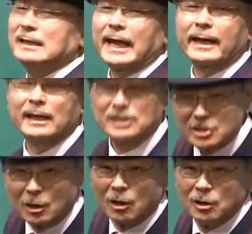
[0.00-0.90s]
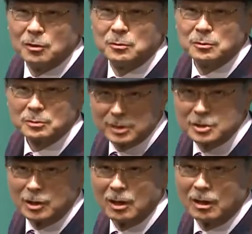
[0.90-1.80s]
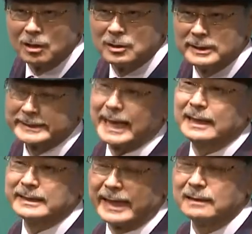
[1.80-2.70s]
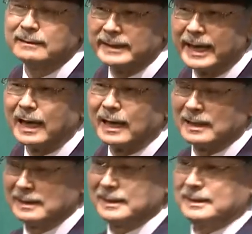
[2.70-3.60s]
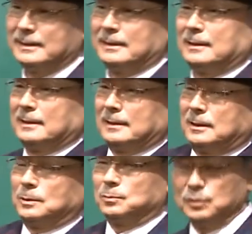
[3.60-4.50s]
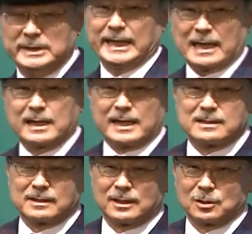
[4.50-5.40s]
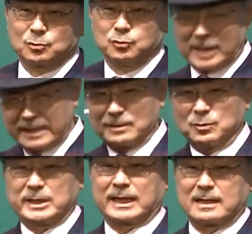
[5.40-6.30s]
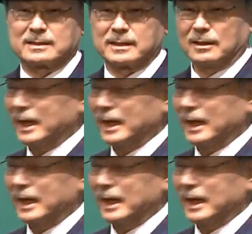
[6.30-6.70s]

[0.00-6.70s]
will do pretty well, but there are two main problems. The